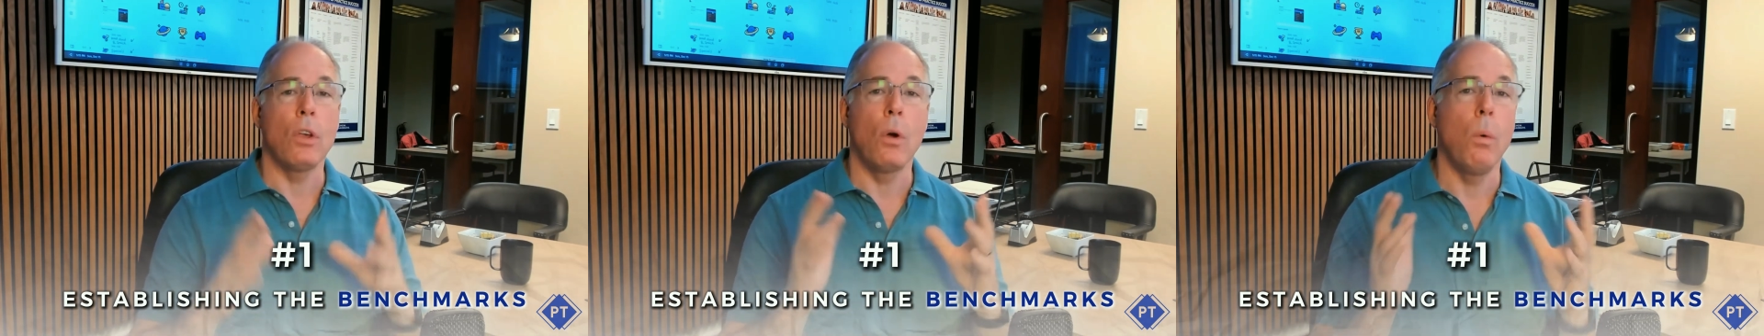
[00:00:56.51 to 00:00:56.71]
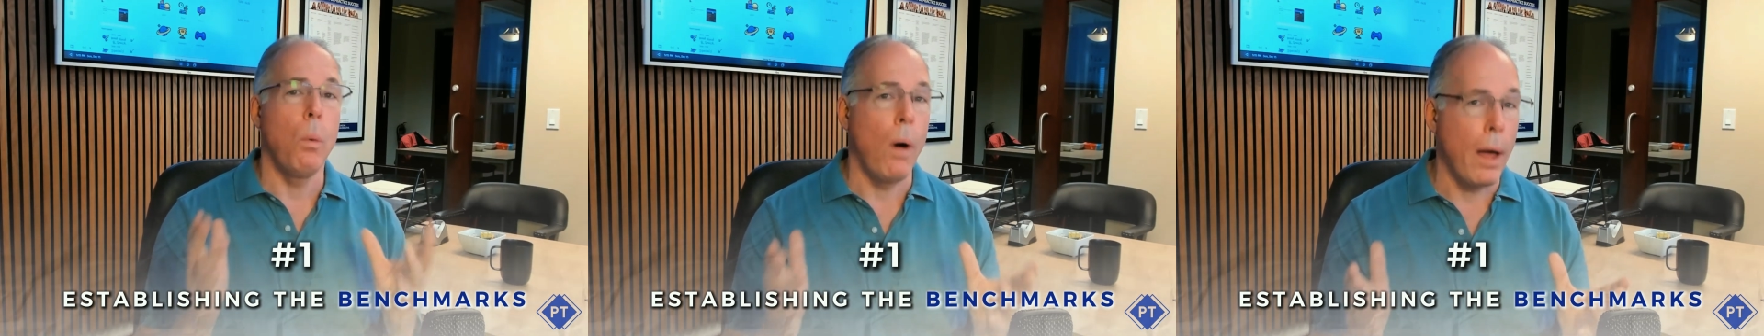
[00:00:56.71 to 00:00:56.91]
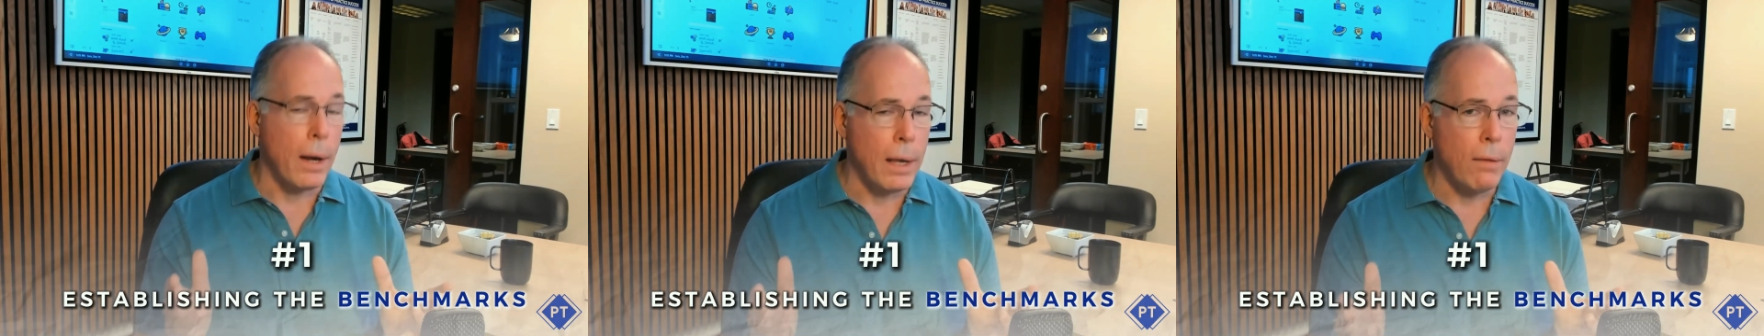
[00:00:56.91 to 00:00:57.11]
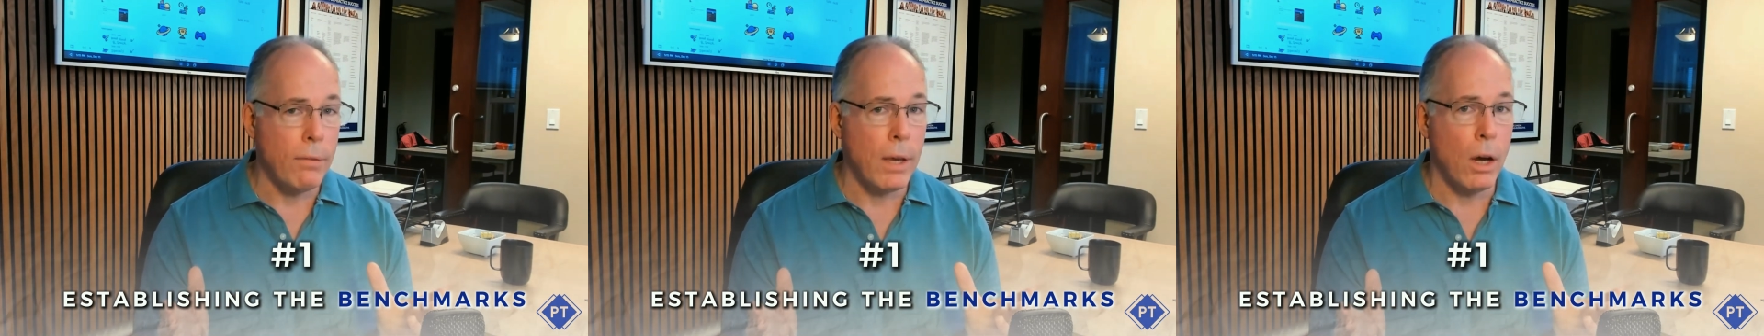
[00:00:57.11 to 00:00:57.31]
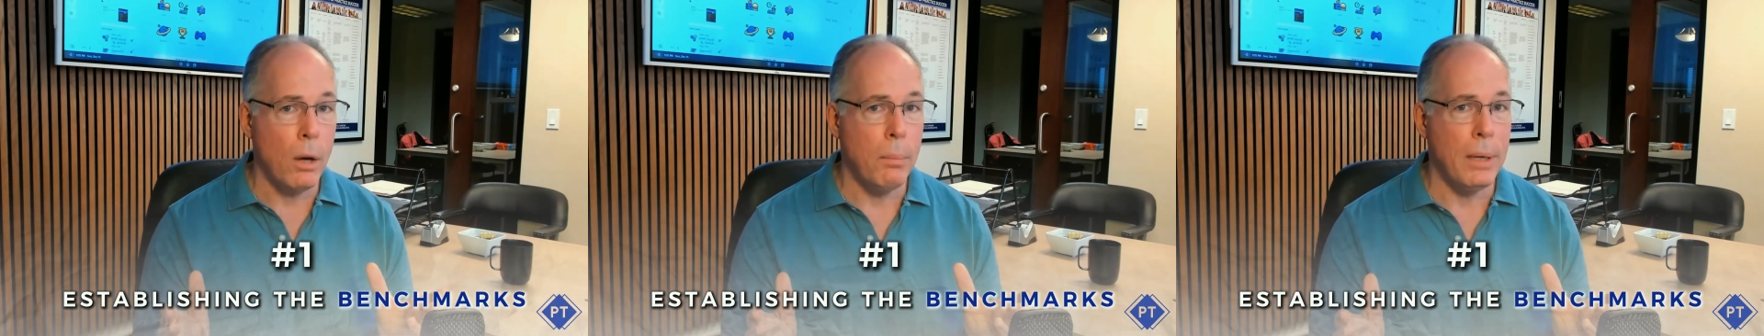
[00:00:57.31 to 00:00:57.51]
the quantity of
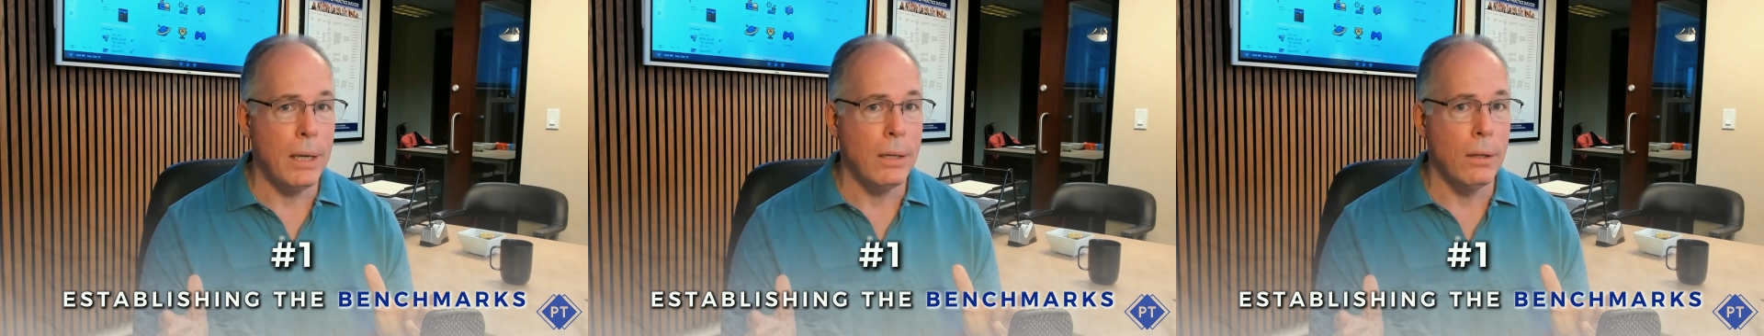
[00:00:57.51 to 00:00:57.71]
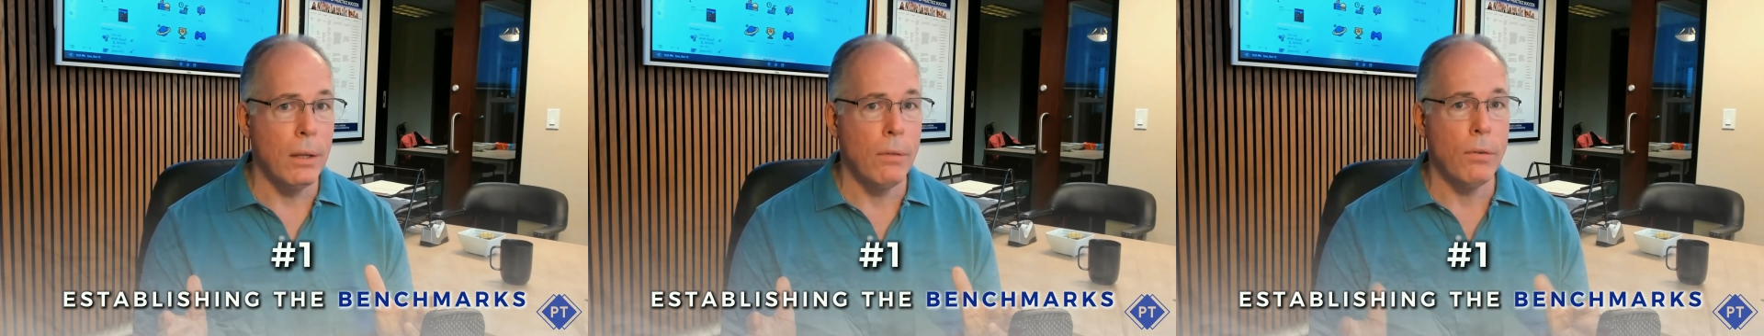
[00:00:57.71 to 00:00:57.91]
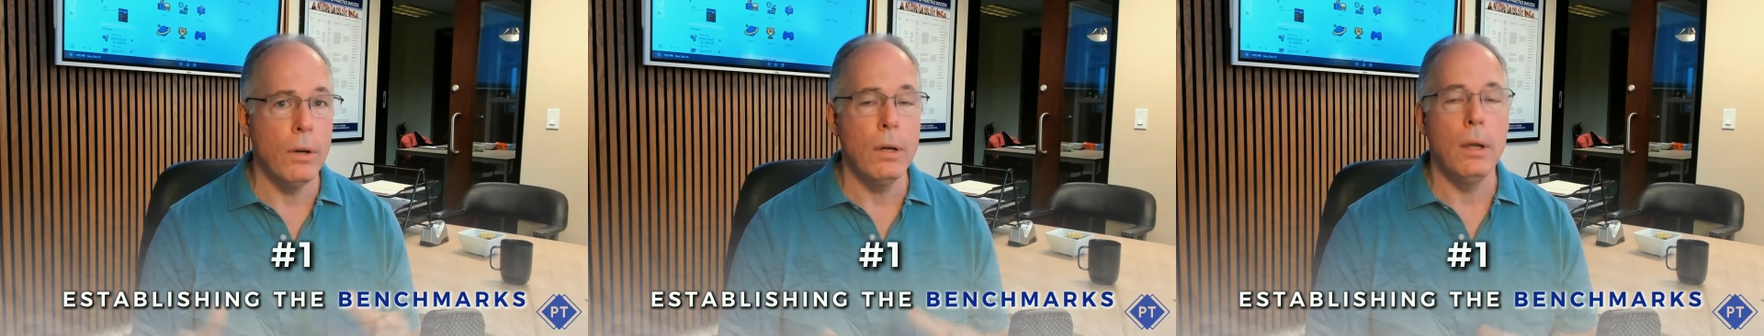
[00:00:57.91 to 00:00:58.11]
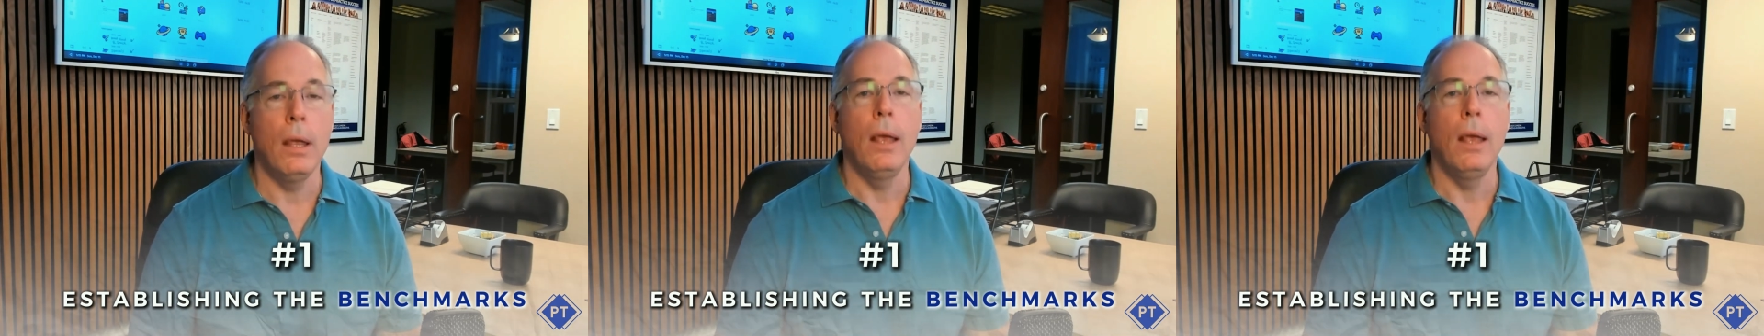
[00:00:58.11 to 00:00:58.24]
care being delivered,